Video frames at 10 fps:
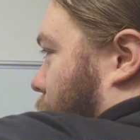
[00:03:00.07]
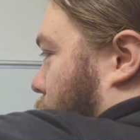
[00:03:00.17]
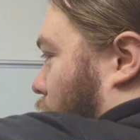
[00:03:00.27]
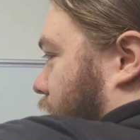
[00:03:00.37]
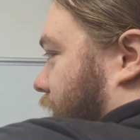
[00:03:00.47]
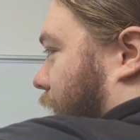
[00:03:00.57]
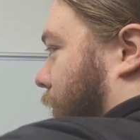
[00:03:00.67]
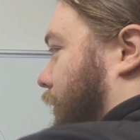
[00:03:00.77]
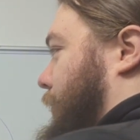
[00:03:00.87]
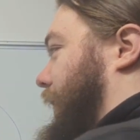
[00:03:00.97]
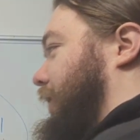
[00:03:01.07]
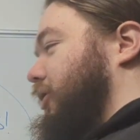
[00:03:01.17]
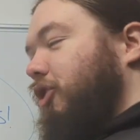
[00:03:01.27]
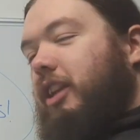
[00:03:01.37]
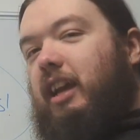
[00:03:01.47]
ball slam, males
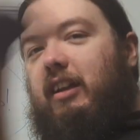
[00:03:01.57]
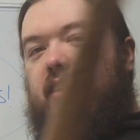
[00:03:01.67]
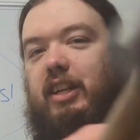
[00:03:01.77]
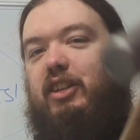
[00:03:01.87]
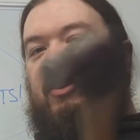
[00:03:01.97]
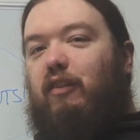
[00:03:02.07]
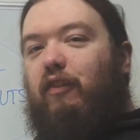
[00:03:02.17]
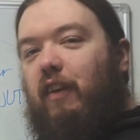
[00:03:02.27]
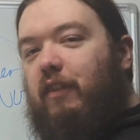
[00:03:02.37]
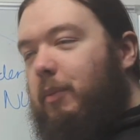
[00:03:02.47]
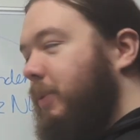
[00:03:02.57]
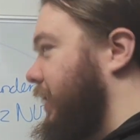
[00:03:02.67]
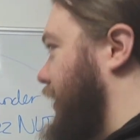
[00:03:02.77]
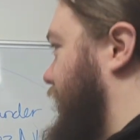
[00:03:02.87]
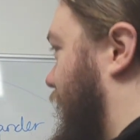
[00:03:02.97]
should get an additional 50%